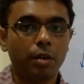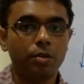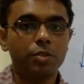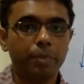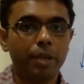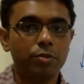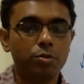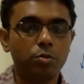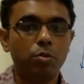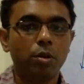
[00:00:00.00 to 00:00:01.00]
space
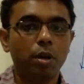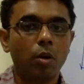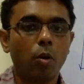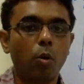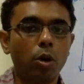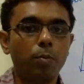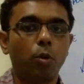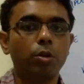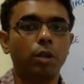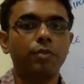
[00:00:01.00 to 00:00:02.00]
to hold
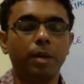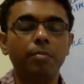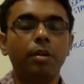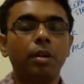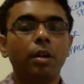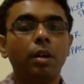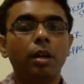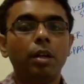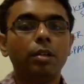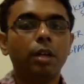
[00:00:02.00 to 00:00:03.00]
both of them.
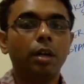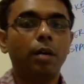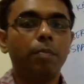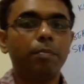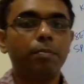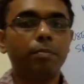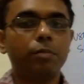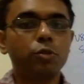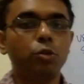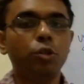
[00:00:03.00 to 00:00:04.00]
The
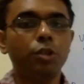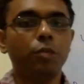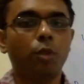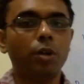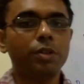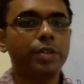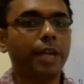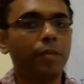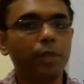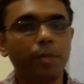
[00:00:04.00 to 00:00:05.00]
solution was
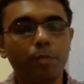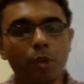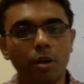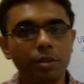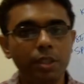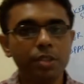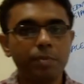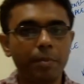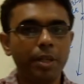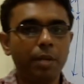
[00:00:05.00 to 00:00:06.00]
that we brought these
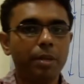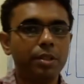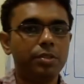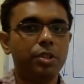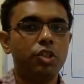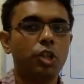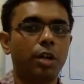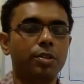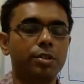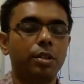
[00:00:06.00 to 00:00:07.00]
memory images in
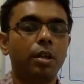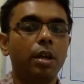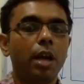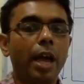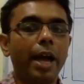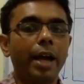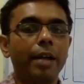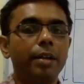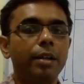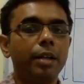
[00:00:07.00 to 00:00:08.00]
chunks,
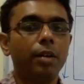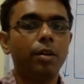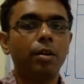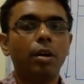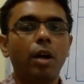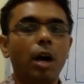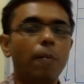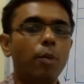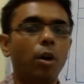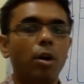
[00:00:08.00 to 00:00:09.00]
and a
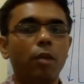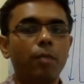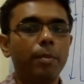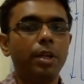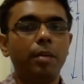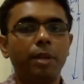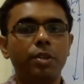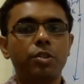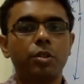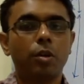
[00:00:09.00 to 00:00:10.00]
block of memory
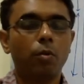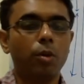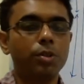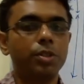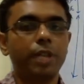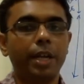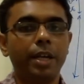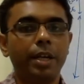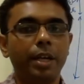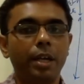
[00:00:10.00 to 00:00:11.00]
image was residing